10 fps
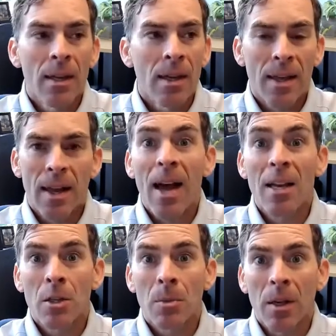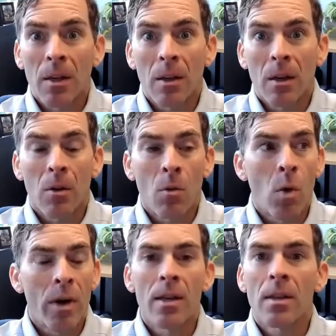And they ask me,
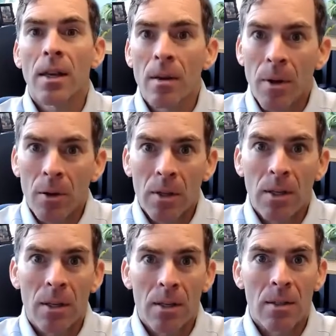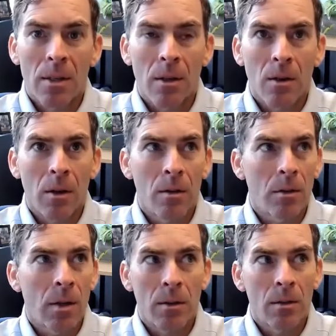what do you think about this?
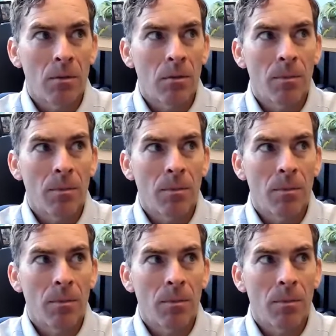A